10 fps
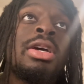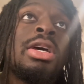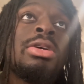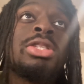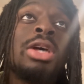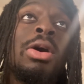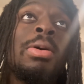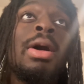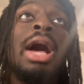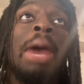So
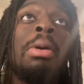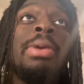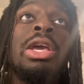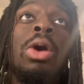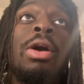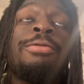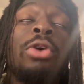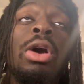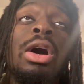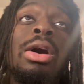I'm gonna be going
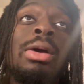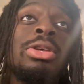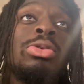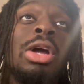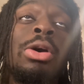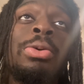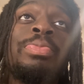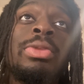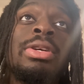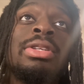for you know,
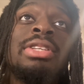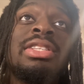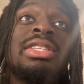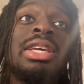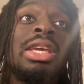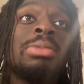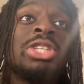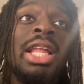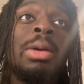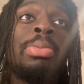this team.
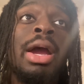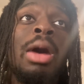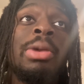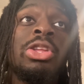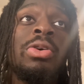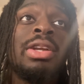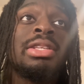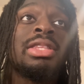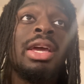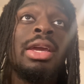Jaylen Brown been doing
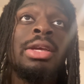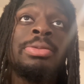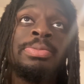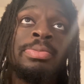his thing.